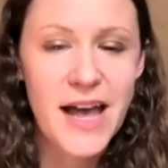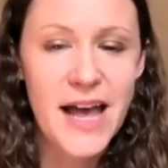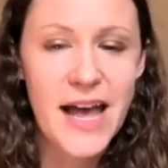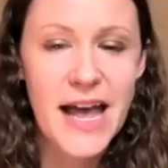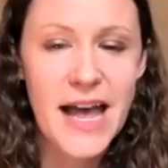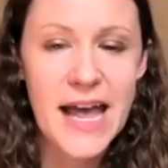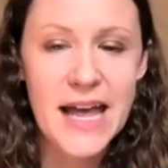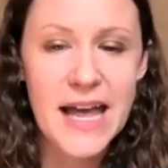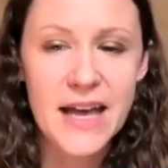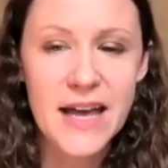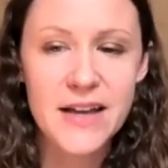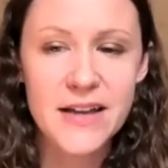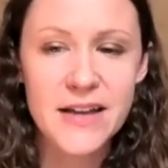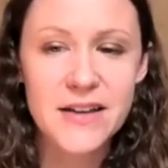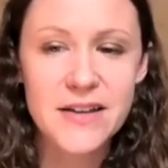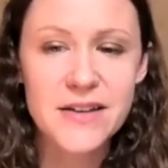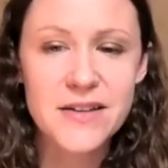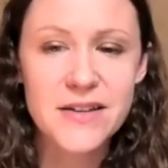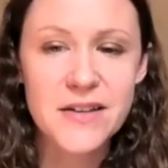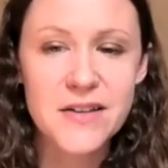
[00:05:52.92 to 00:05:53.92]

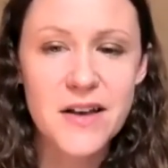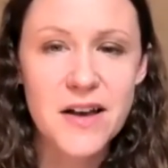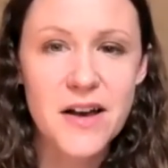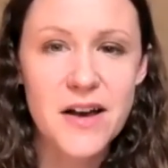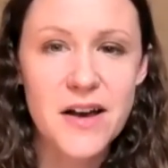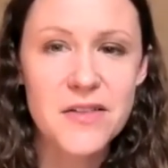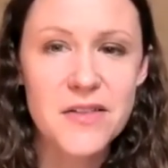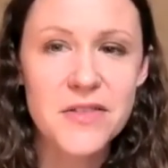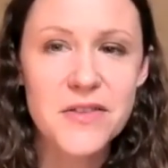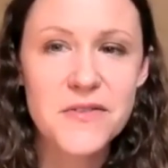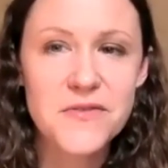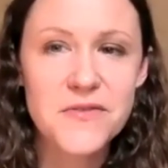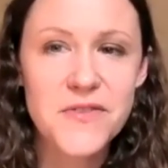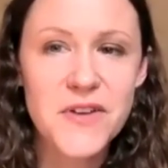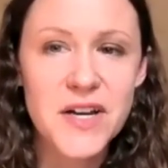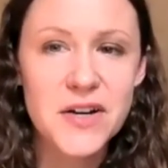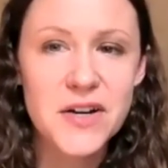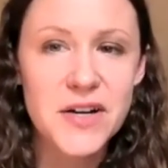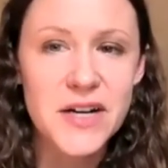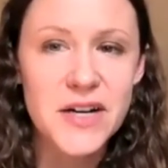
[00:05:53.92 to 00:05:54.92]
and the
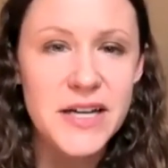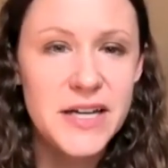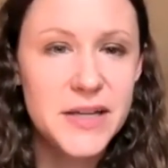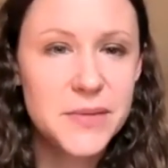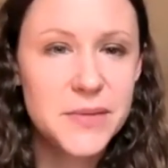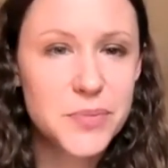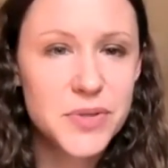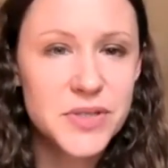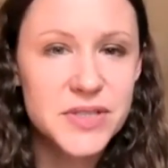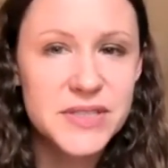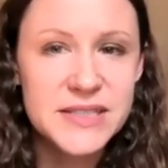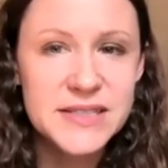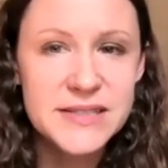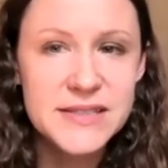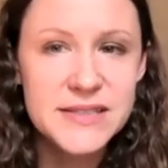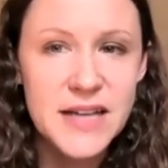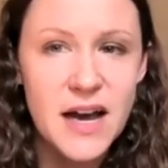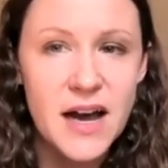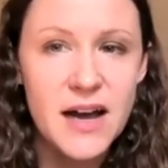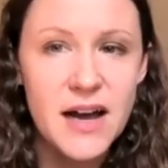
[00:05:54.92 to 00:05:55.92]
very
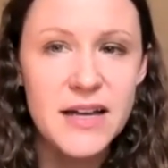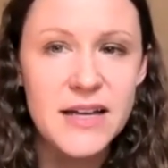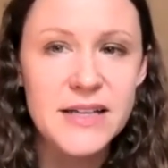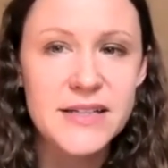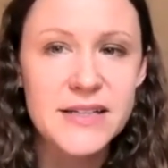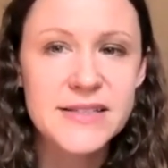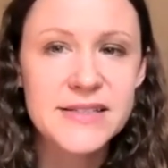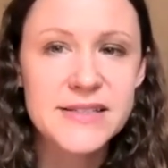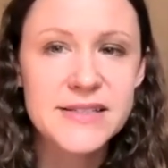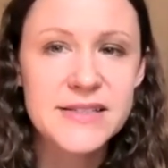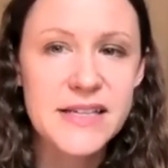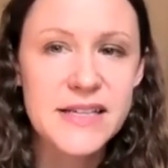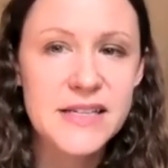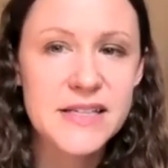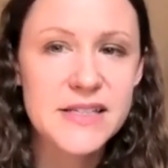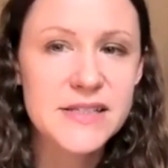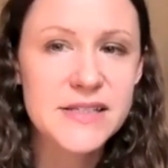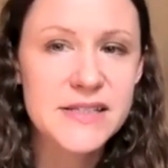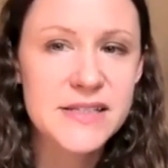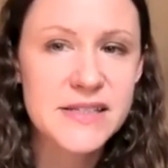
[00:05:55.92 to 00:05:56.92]
precise
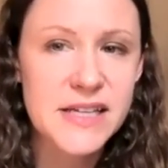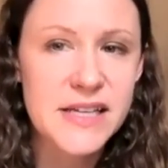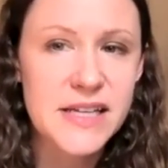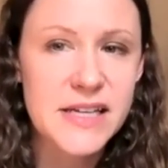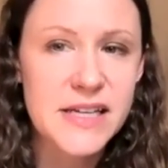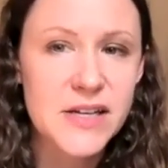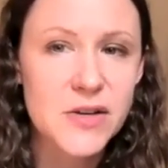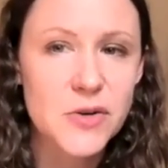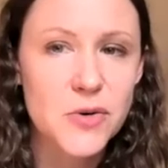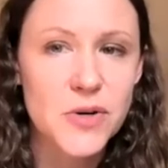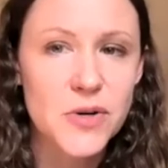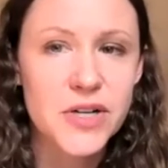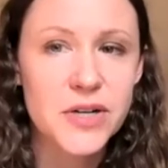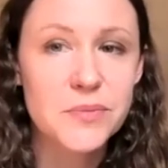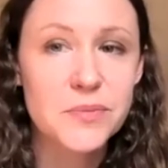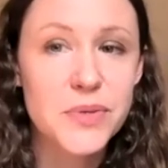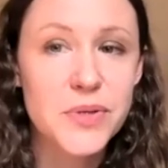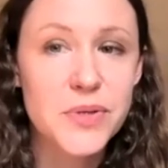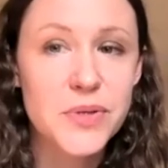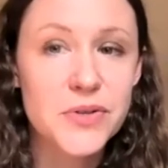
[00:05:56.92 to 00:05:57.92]
CNC or
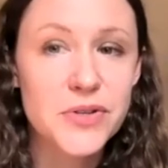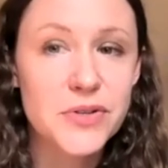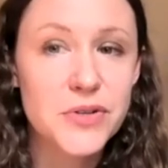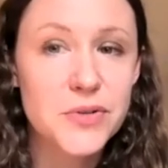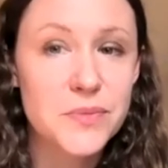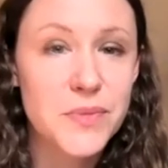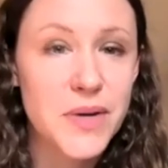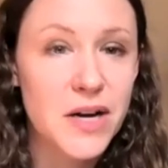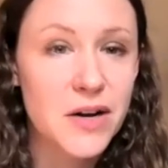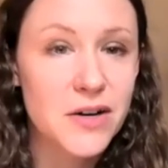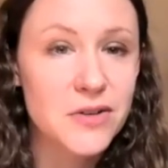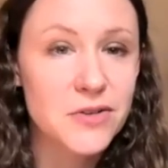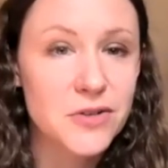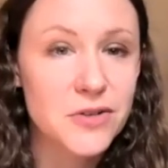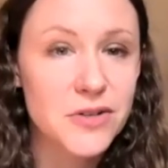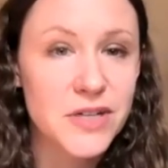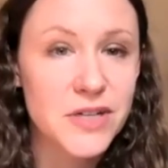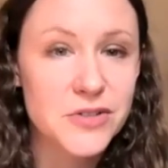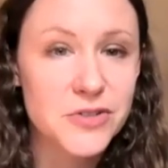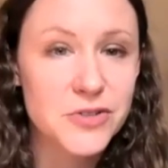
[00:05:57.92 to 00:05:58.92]
computer numerical
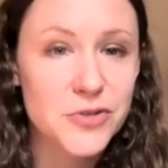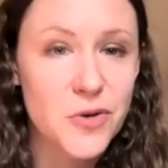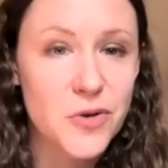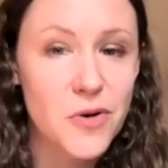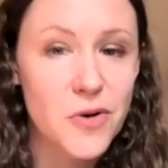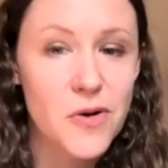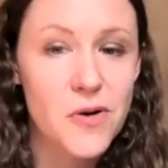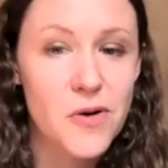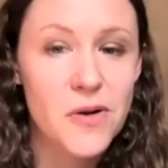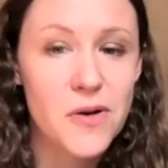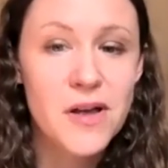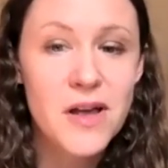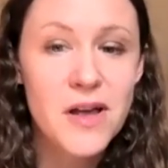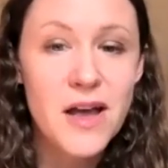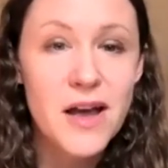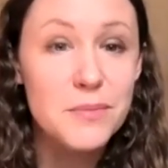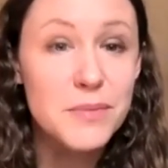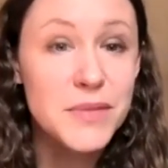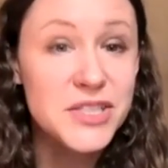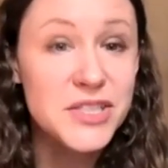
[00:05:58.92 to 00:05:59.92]
control
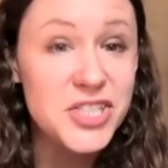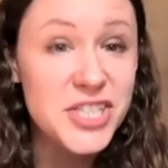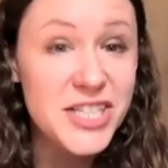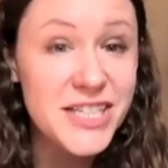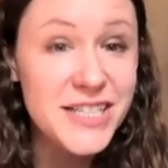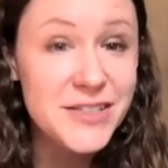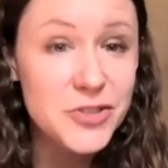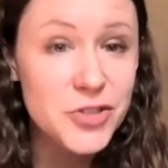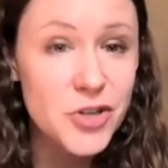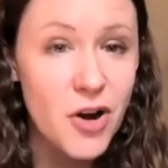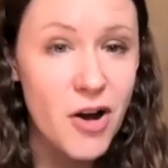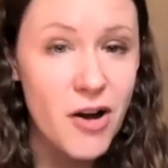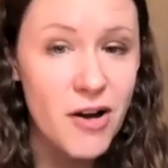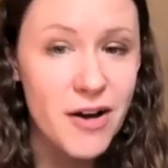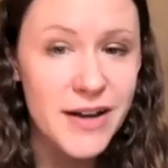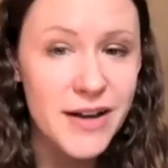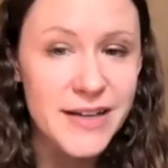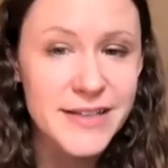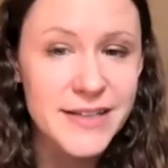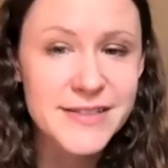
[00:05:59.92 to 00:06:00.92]
machine
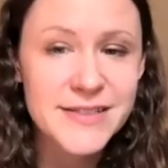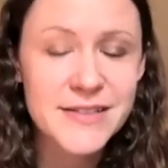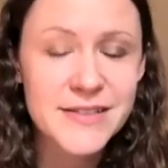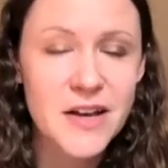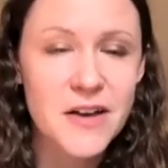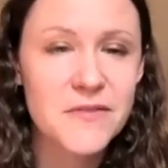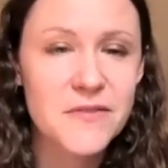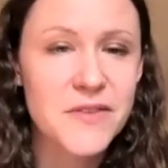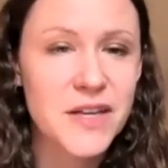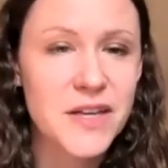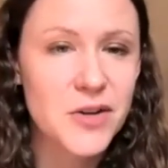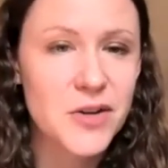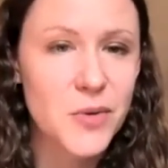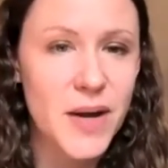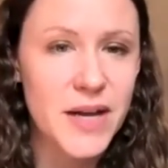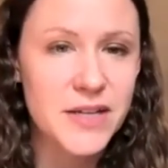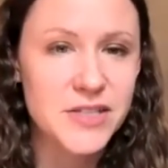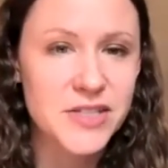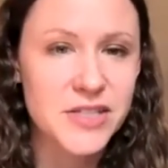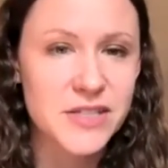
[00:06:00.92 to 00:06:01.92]
drawings of the
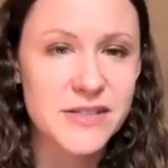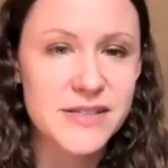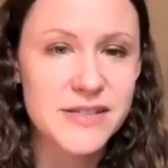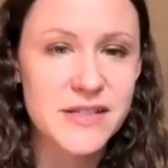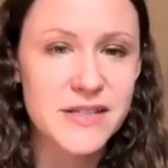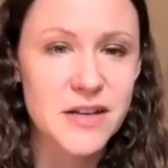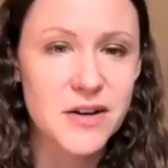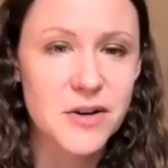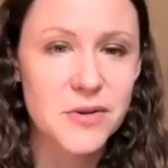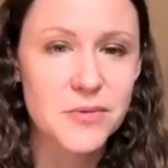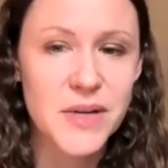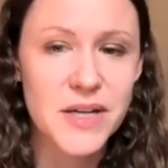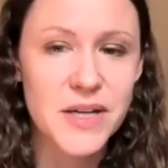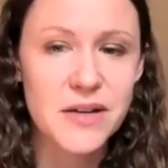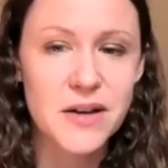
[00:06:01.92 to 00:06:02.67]
equations that are written